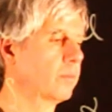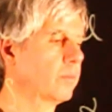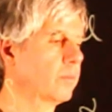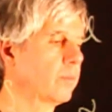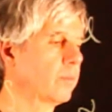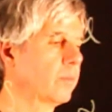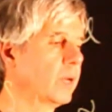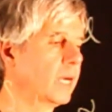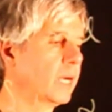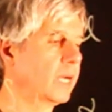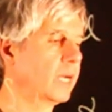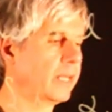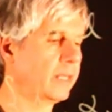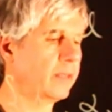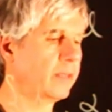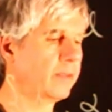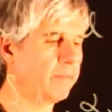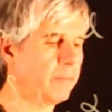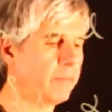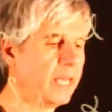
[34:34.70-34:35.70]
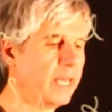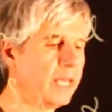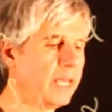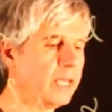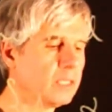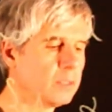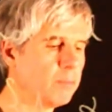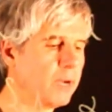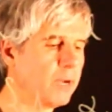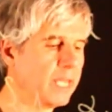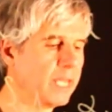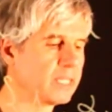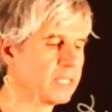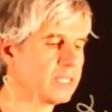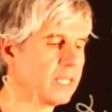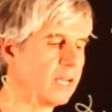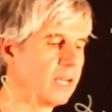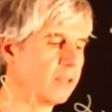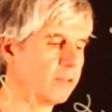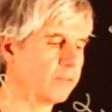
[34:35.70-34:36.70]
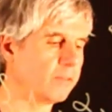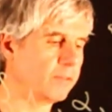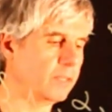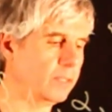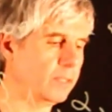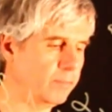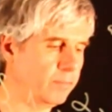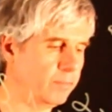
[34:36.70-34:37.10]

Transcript: by x minus alpha.